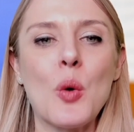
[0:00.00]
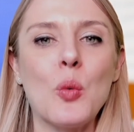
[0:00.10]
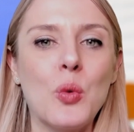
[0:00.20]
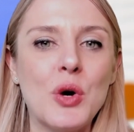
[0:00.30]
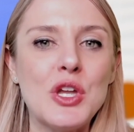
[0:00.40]

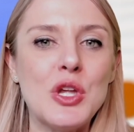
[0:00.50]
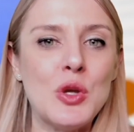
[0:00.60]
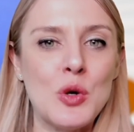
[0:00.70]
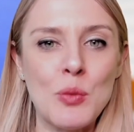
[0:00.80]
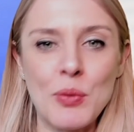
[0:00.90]
would
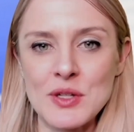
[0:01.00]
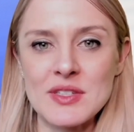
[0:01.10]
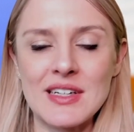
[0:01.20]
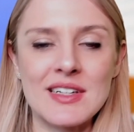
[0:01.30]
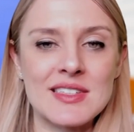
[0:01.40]
you
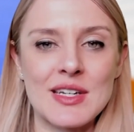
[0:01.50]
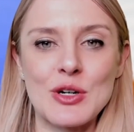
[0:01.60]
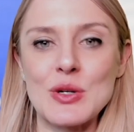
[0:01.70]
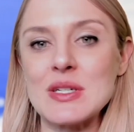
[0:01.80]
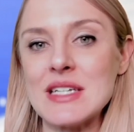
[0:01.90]
personally consider